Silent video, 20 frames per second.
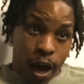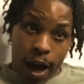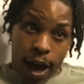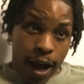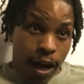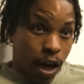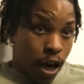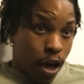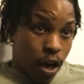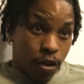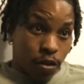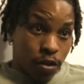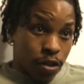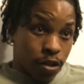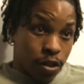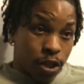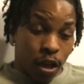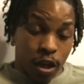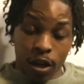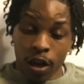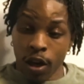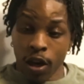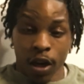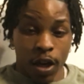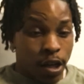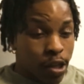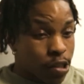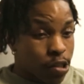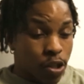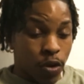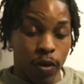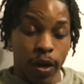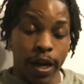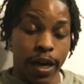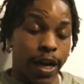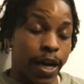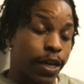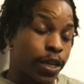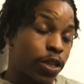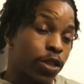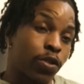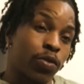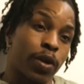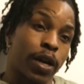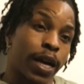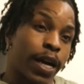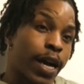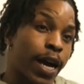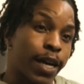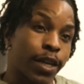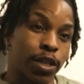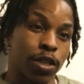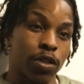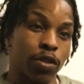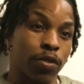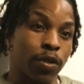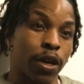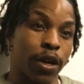I lost. So I got to do what I got to do.